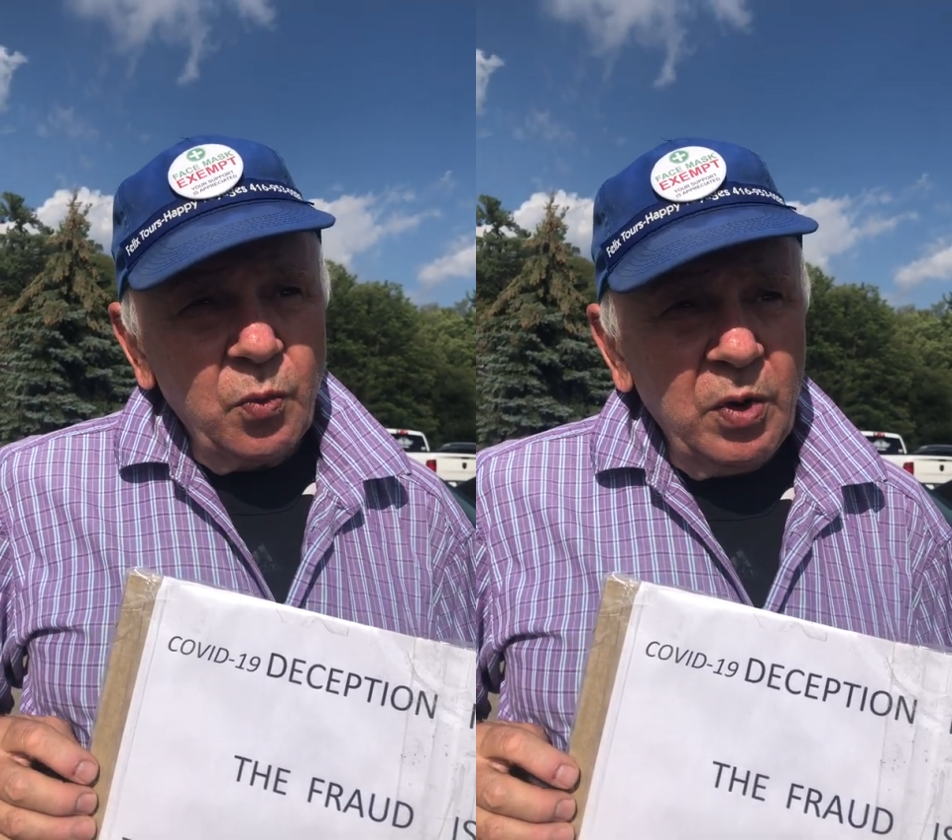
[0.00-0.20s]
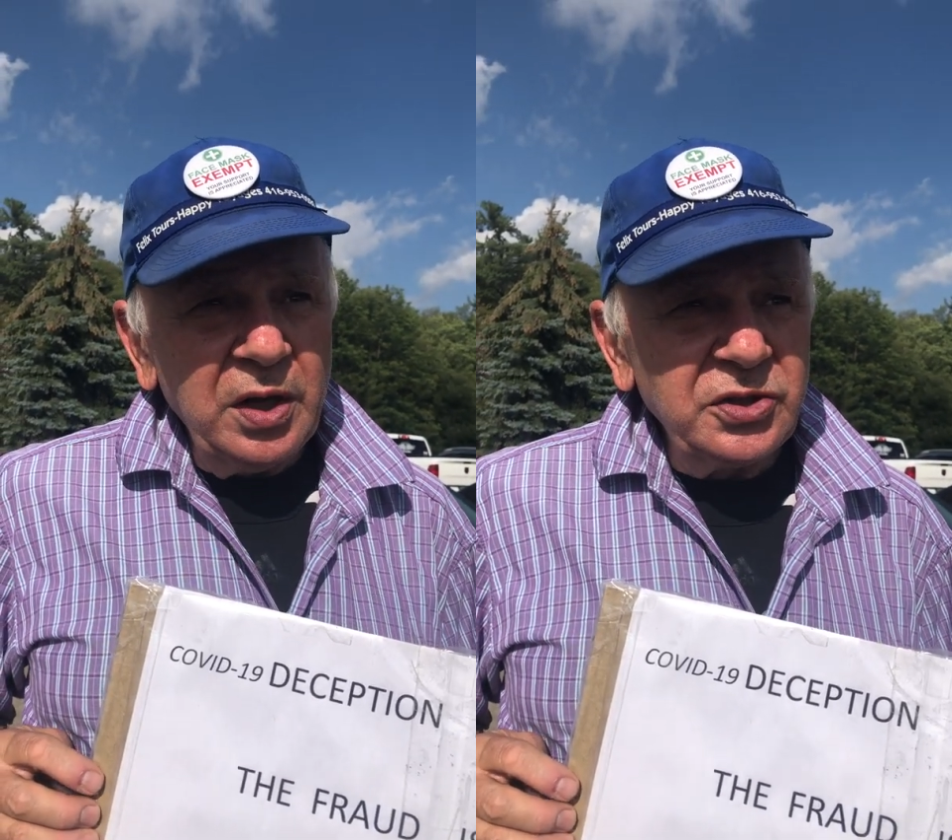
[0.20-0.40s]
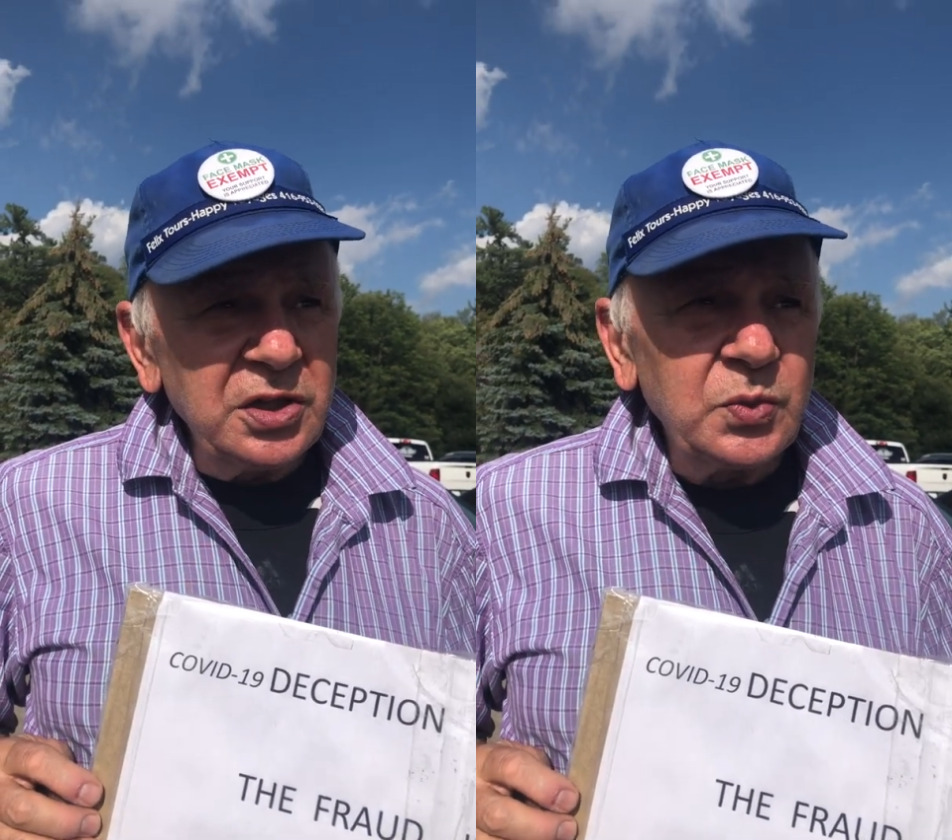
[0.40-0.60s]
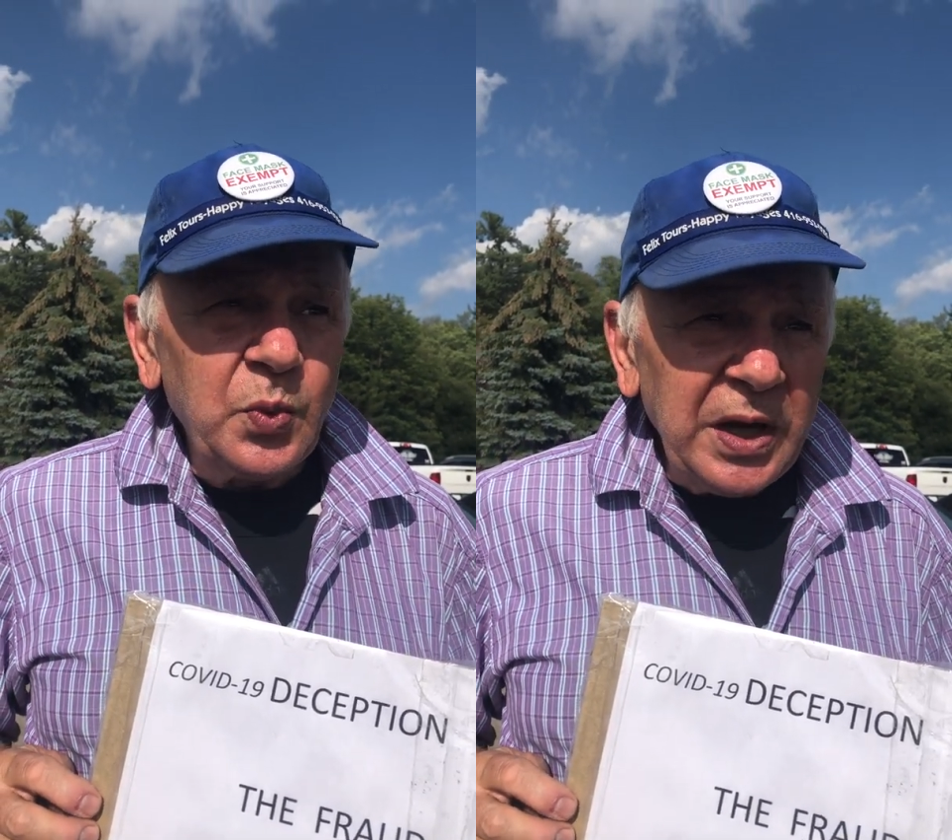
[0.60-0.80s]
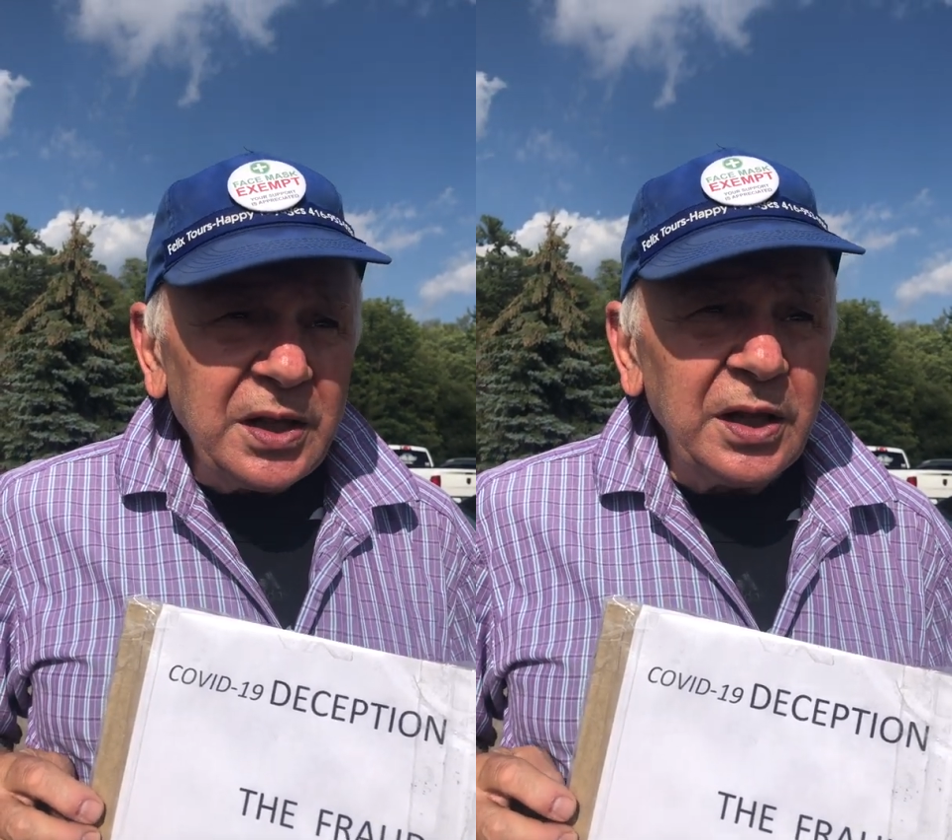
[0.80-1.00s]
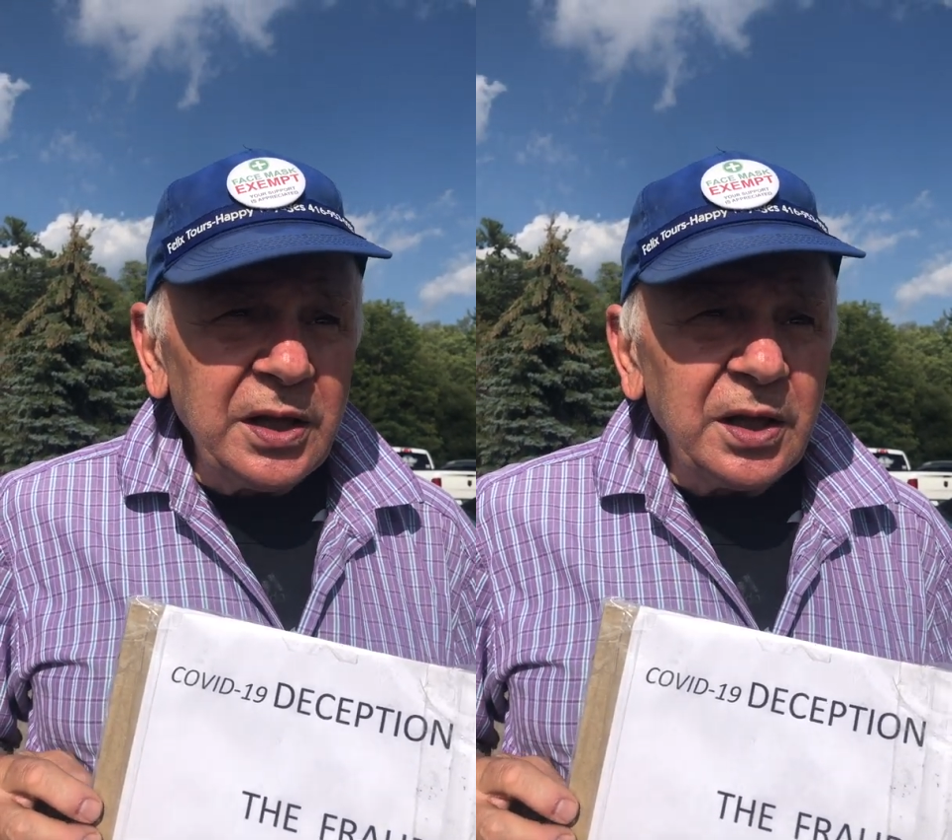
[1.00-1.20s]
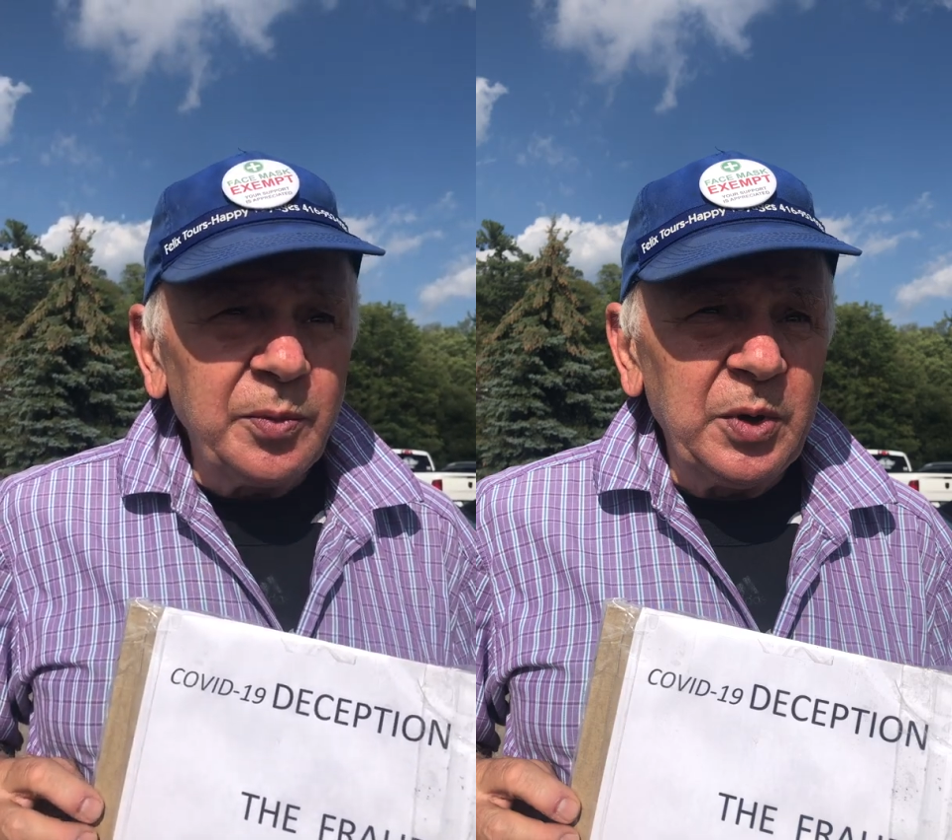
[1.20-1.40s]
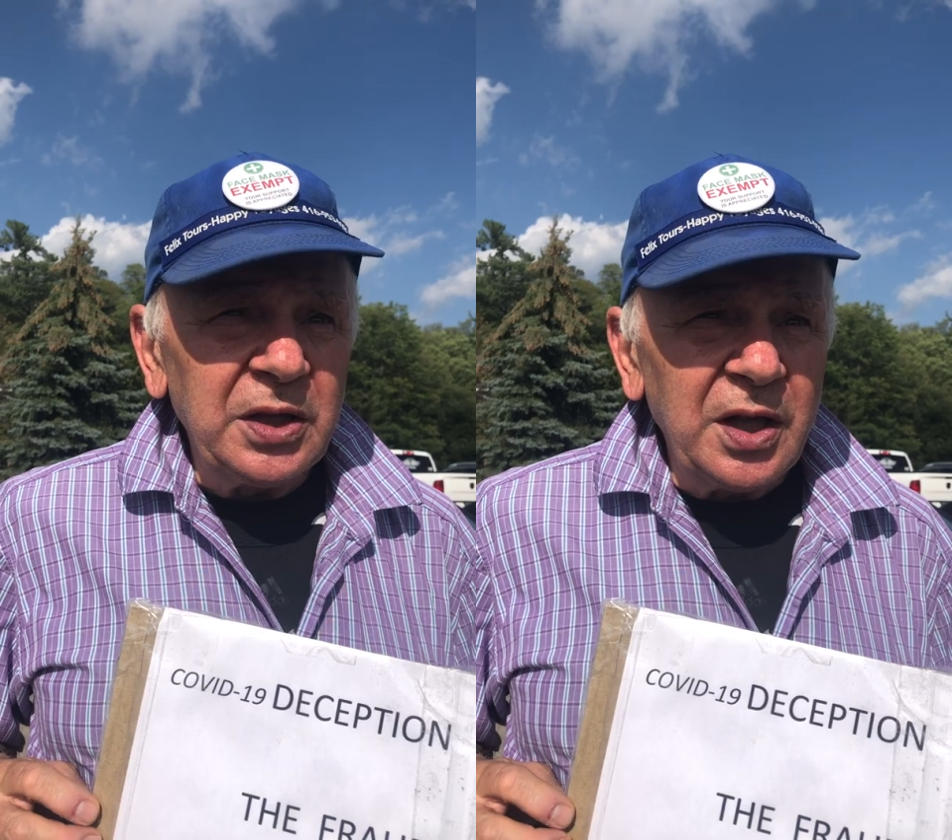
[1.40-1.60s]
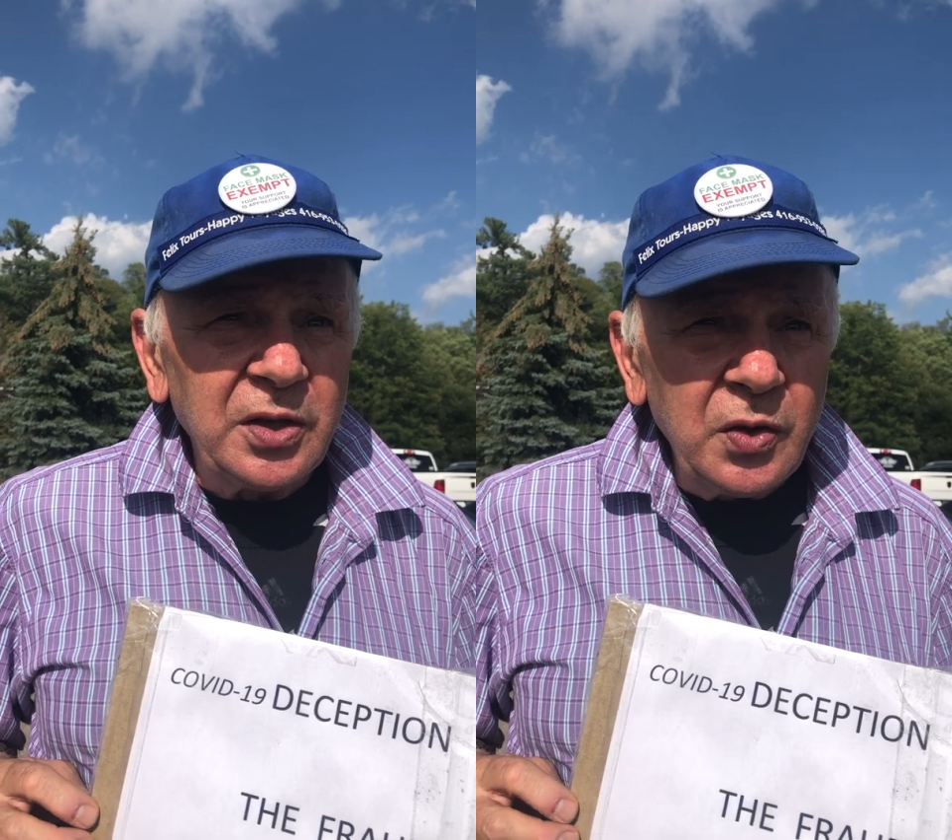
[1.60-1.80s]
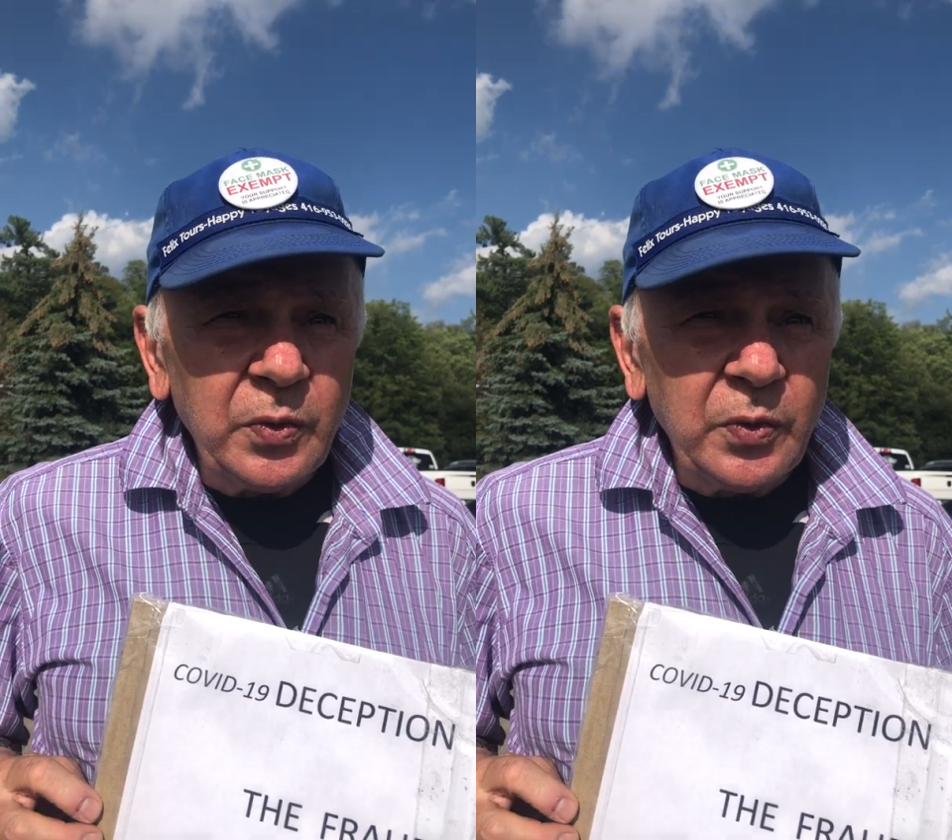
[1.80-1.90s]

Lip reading: well, just wait a little bit and you